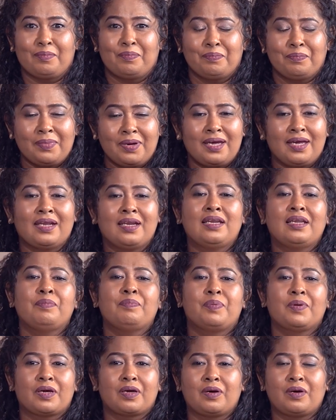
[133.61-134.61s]
mainly
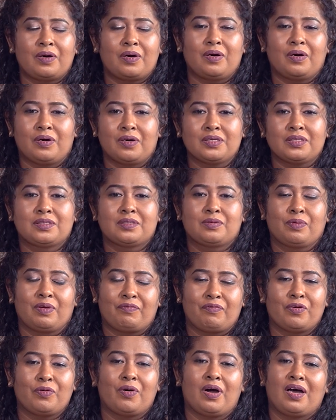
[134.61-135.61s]
because
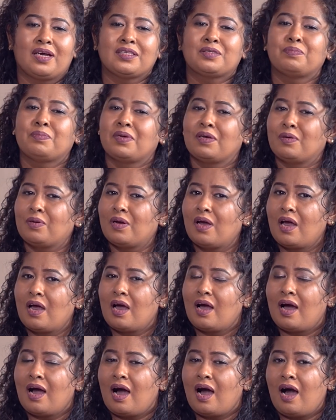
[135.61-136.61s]
if you ask me
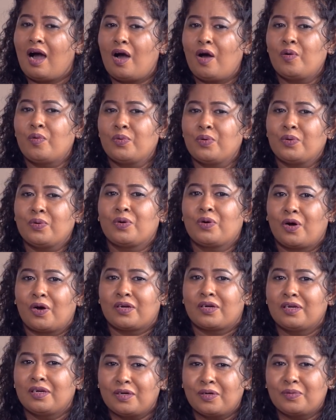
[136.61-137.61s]
how you
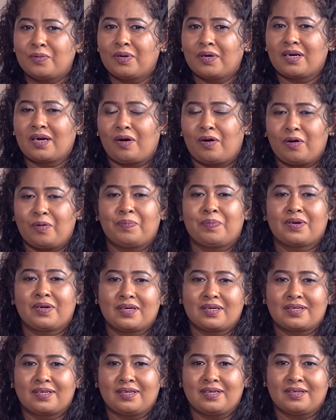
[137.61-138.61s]
got into a
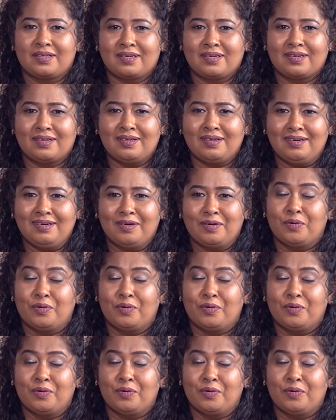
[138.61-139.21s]
corporate career,